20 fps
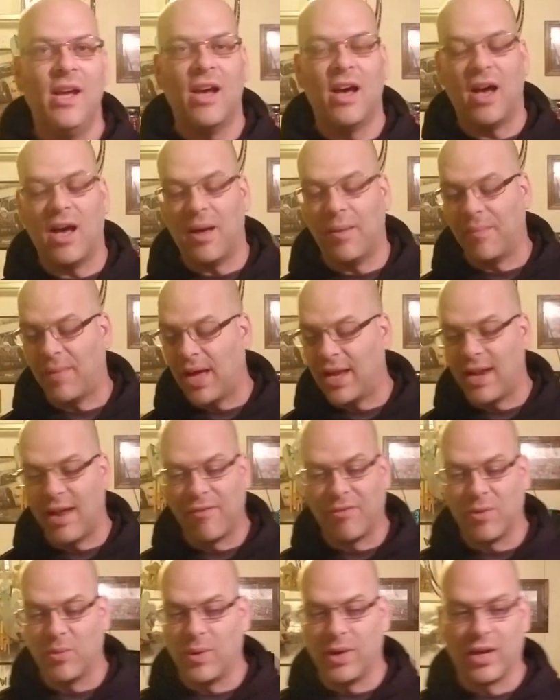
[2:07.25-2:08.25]
um, I
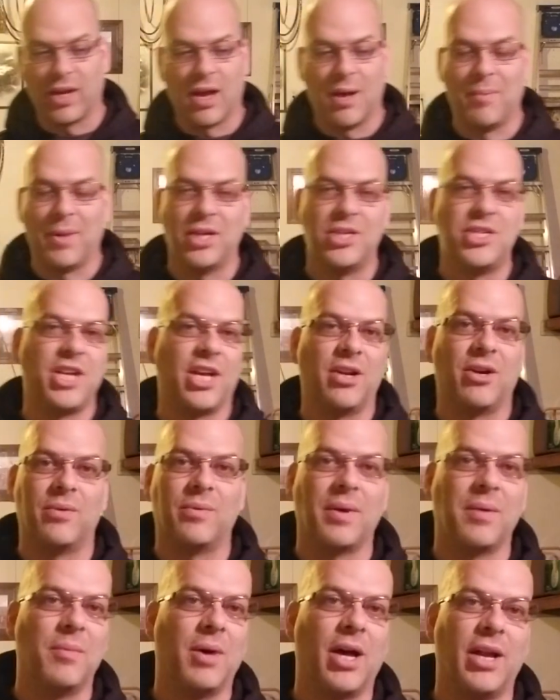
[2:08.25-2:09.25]
never would have got my channel
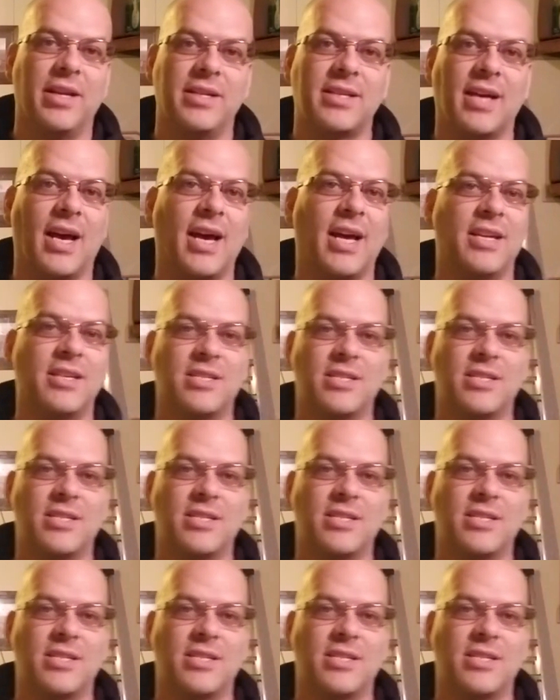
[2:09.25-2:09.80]
remonetized.